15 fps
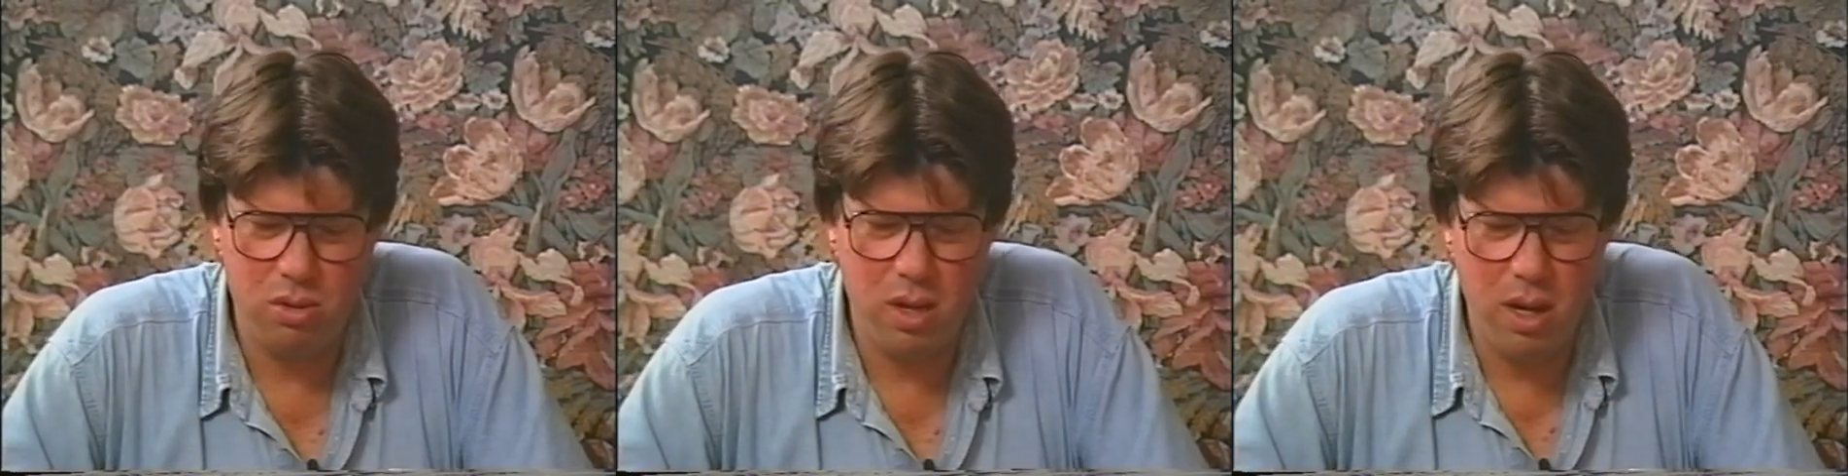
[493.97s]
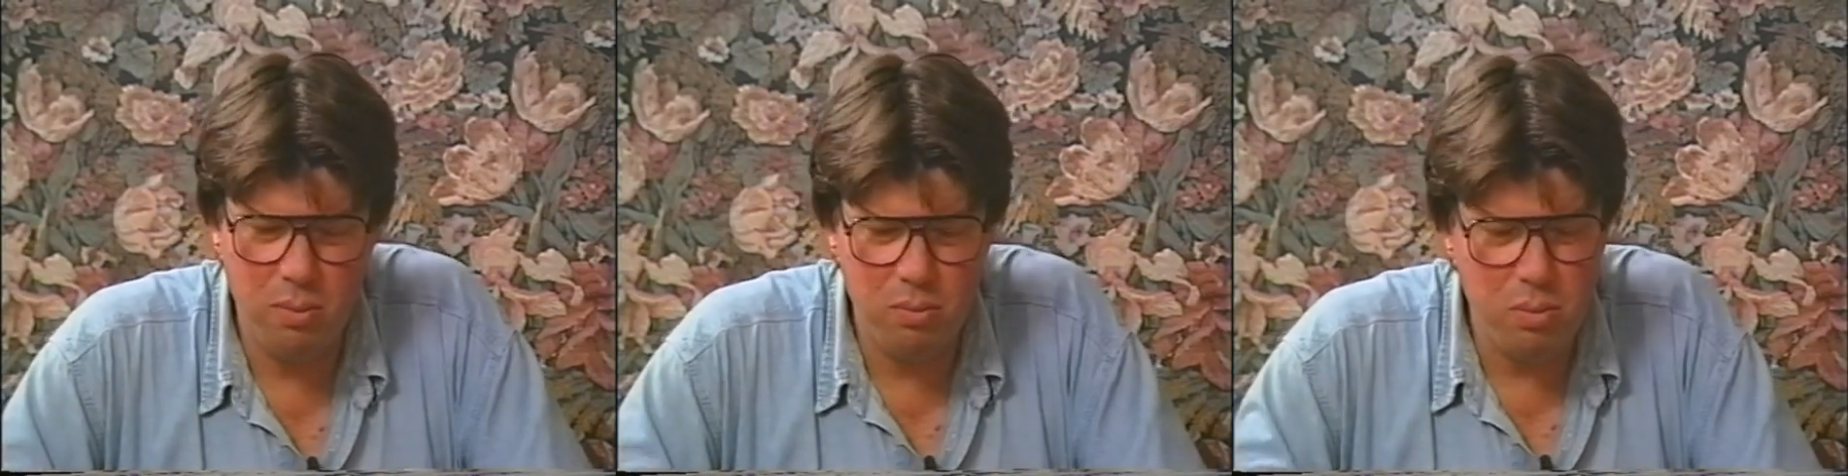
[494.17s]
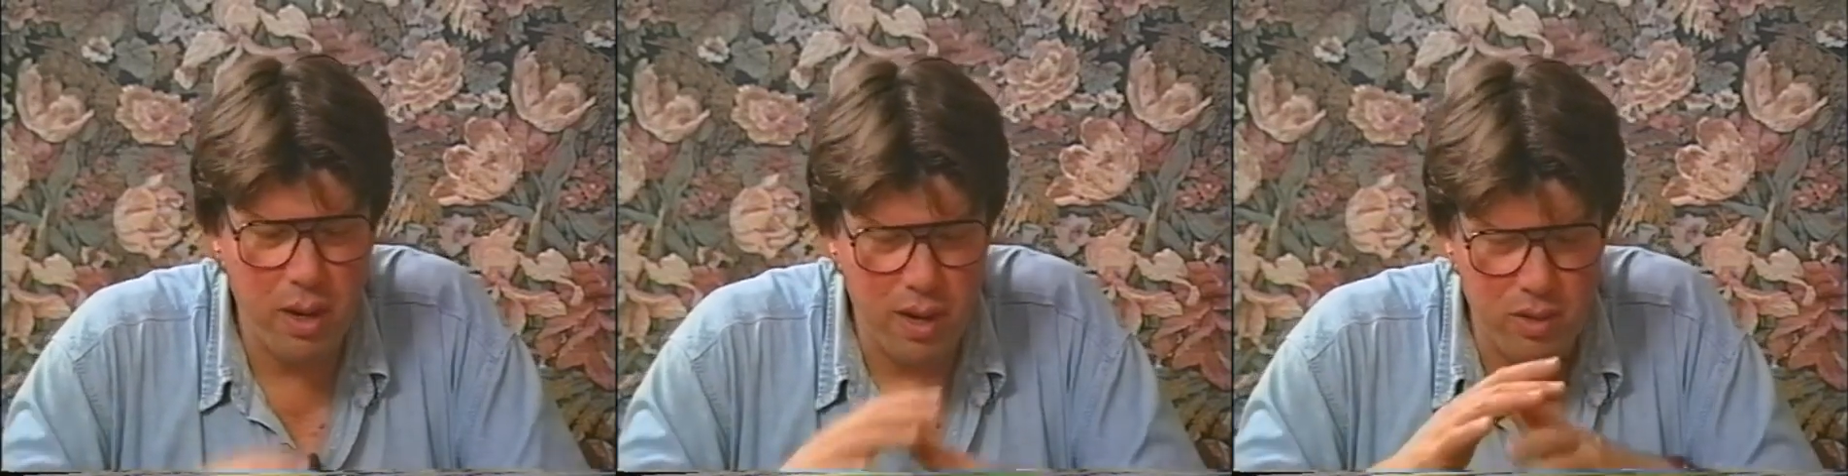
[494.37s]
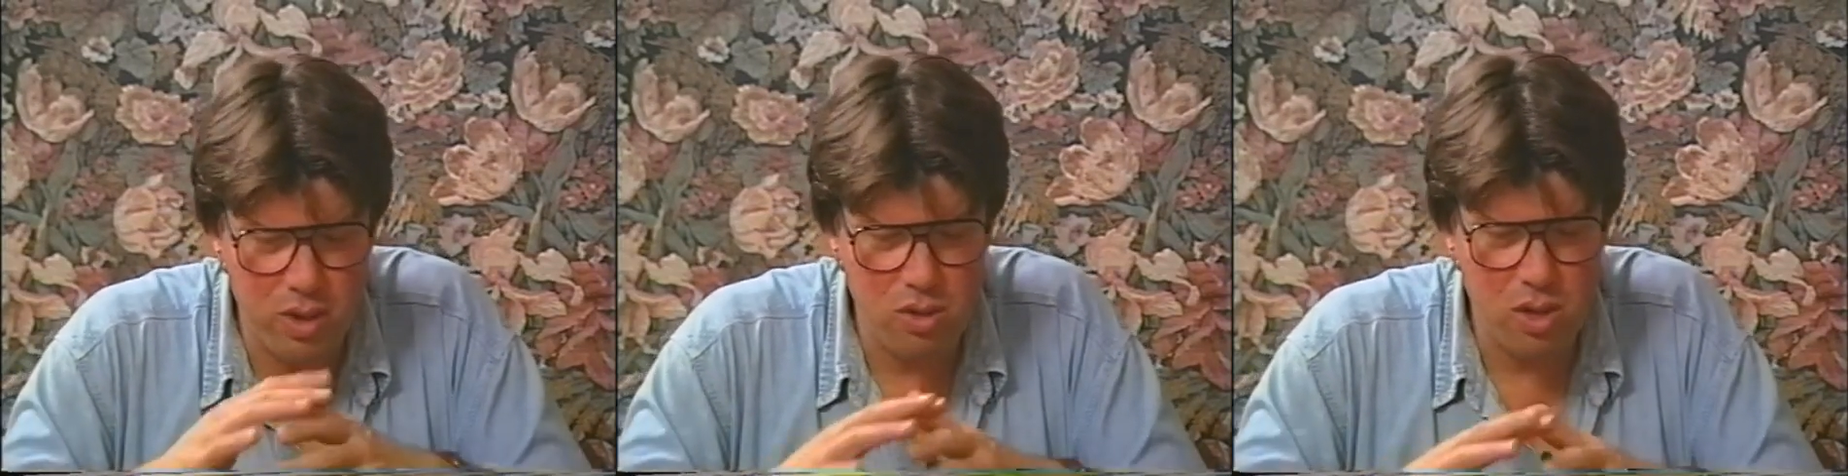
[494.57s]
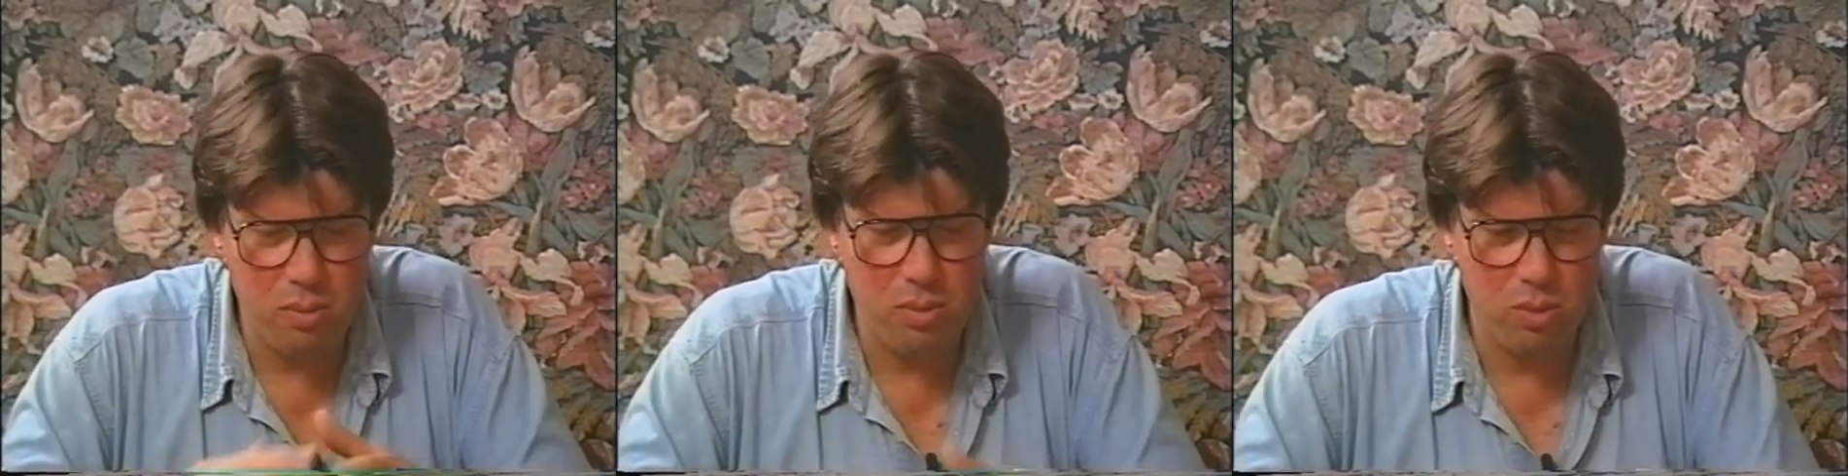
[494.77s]
And playing
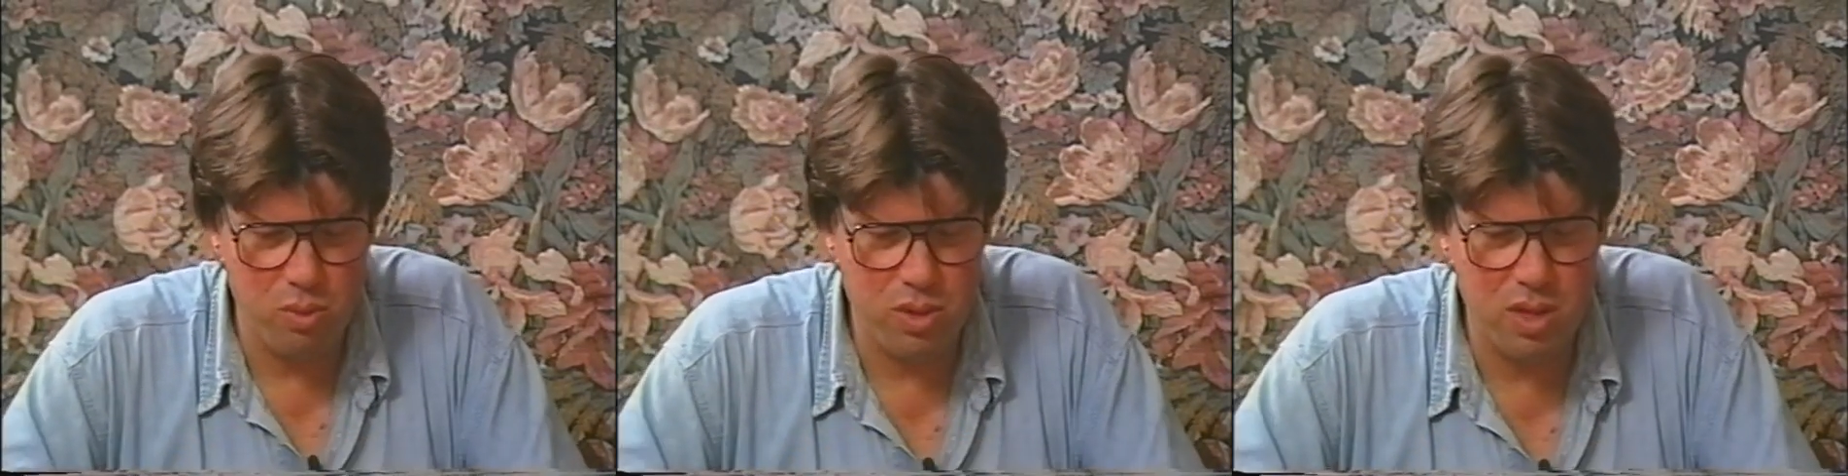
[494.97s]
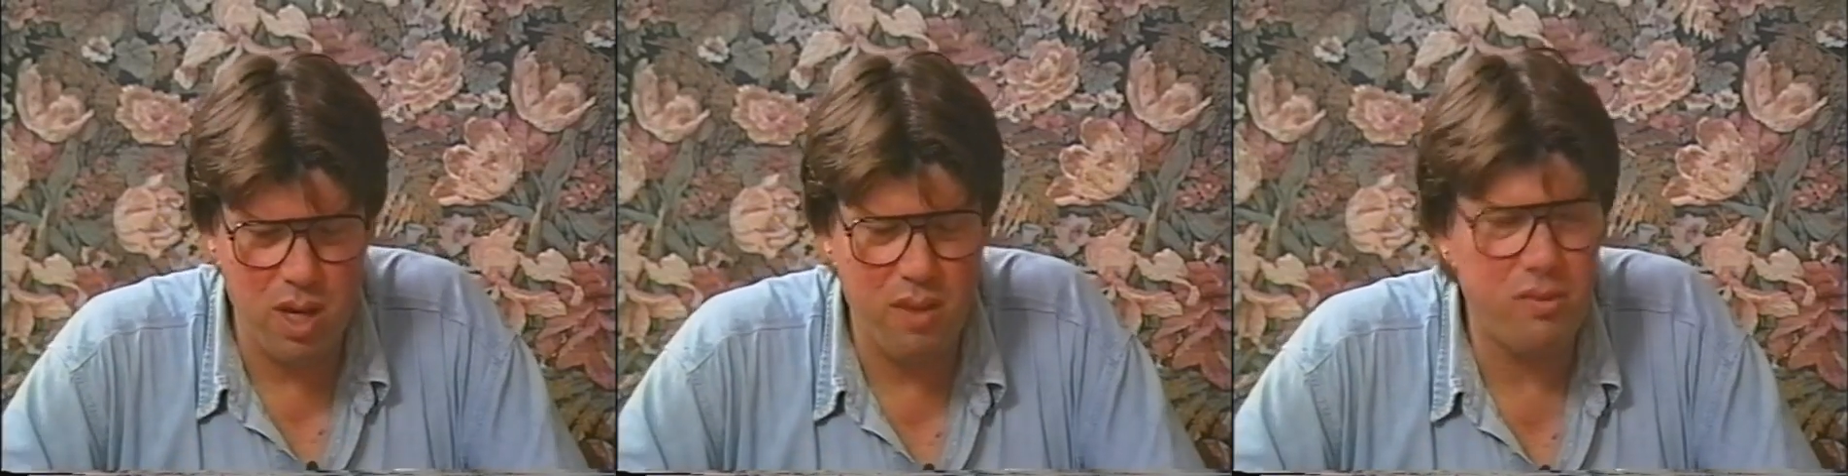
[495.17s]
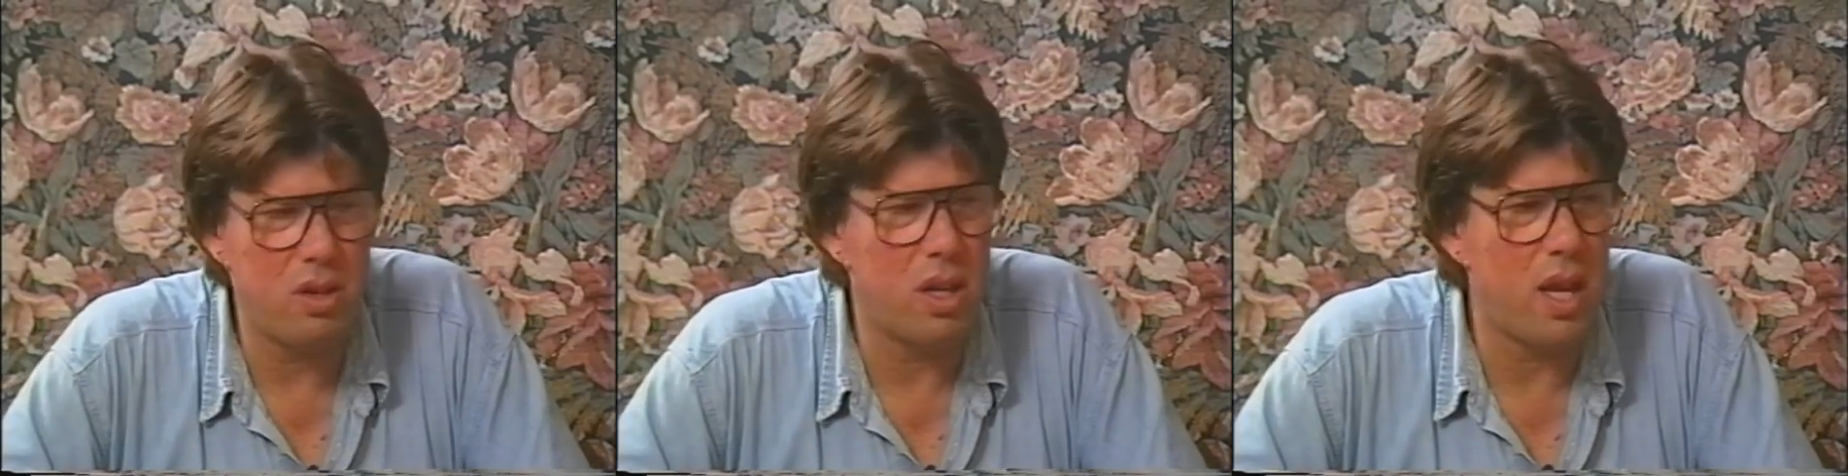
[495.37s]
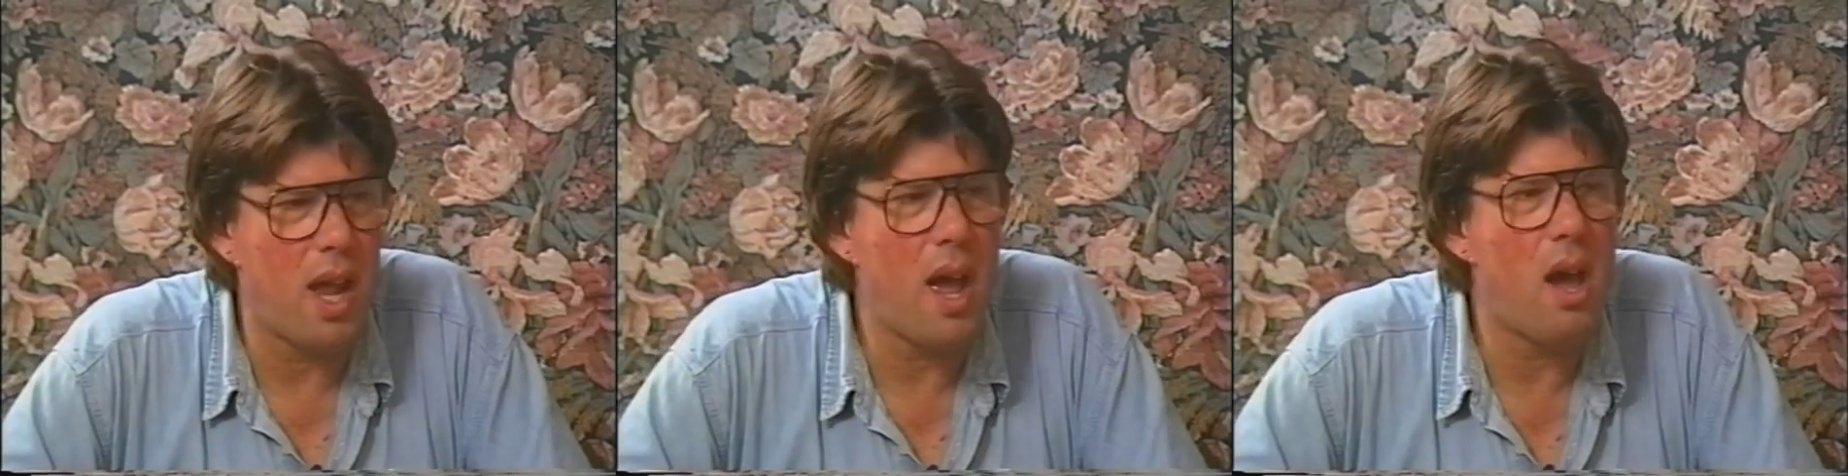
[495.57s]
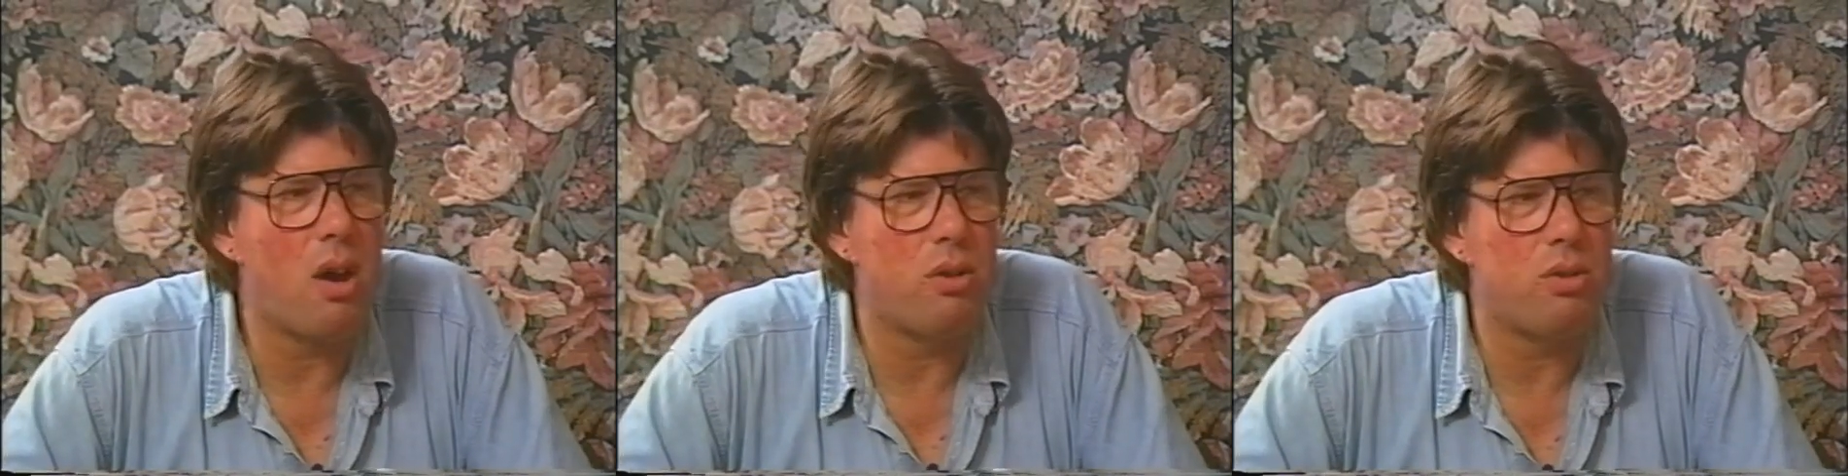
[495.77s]
the trumpet was definitely
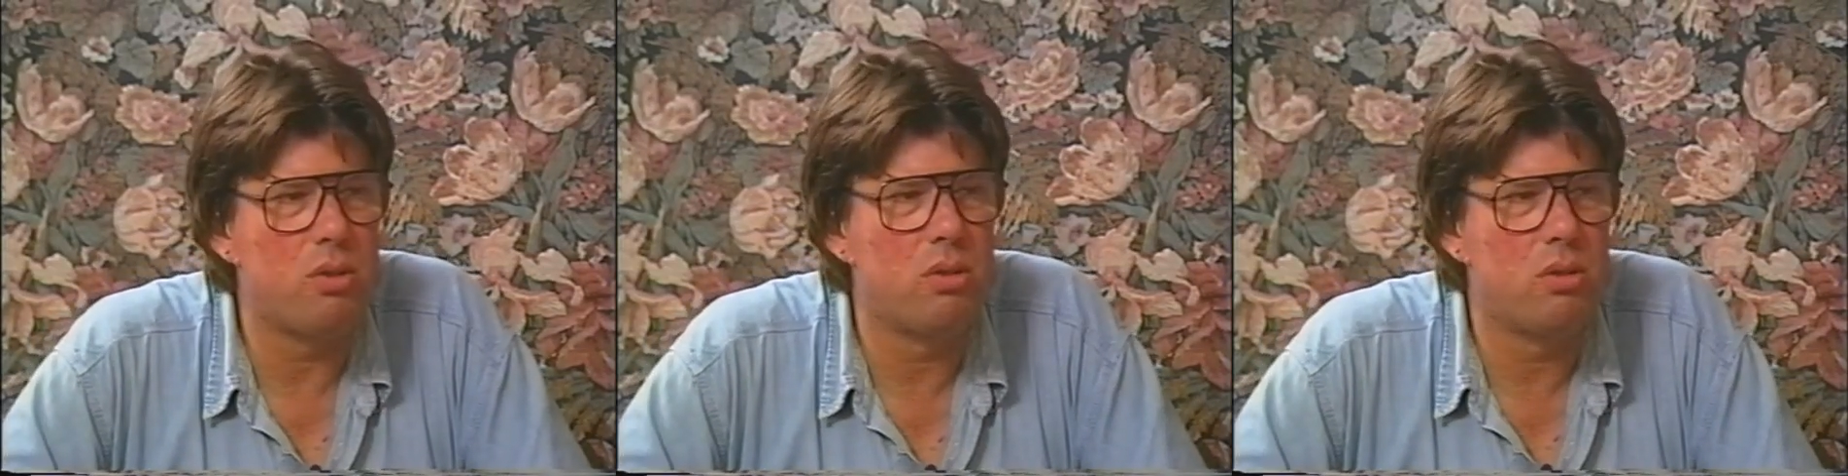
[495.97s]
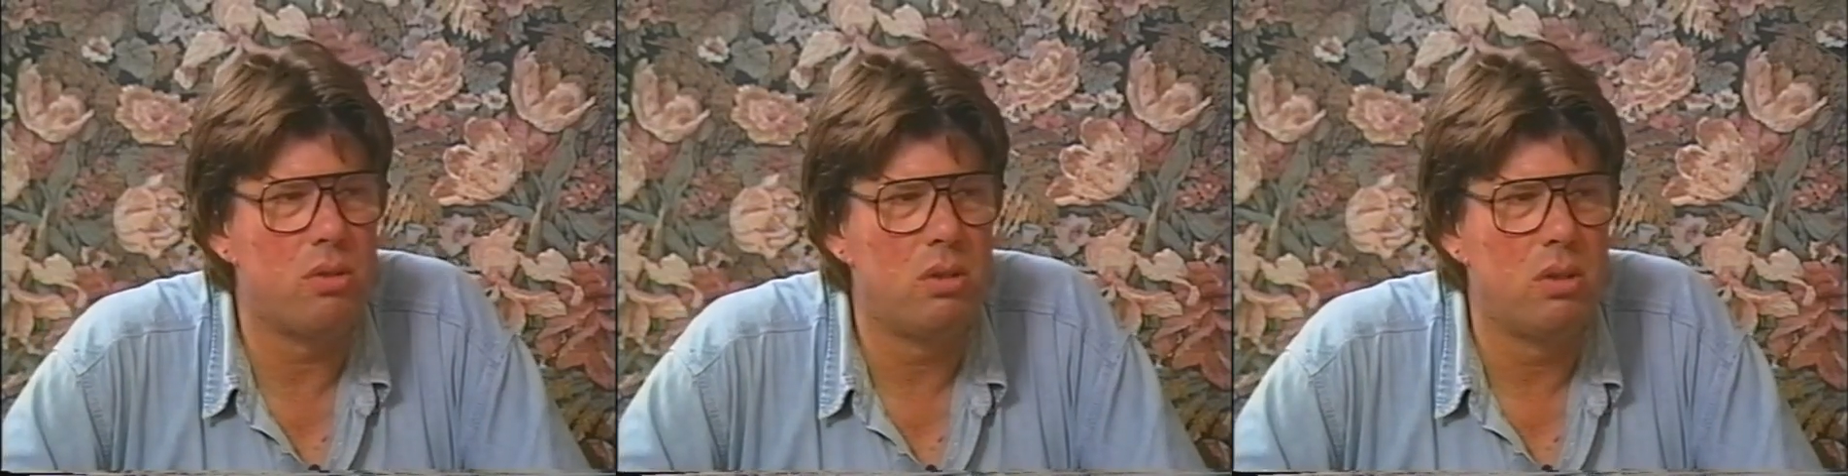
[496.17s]
out. Yeah